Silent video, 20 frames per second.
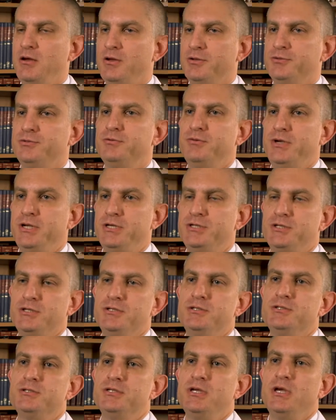
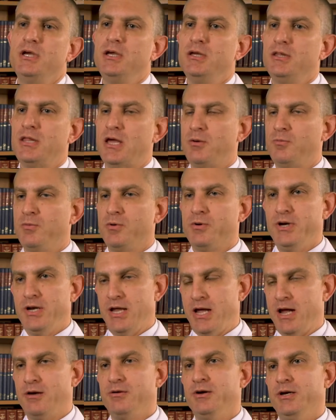alterations that were
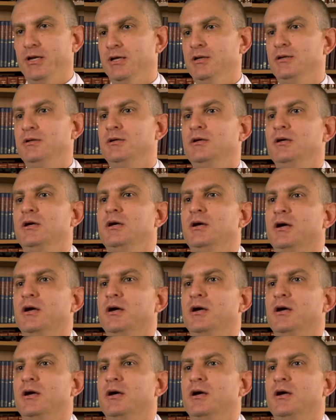inherited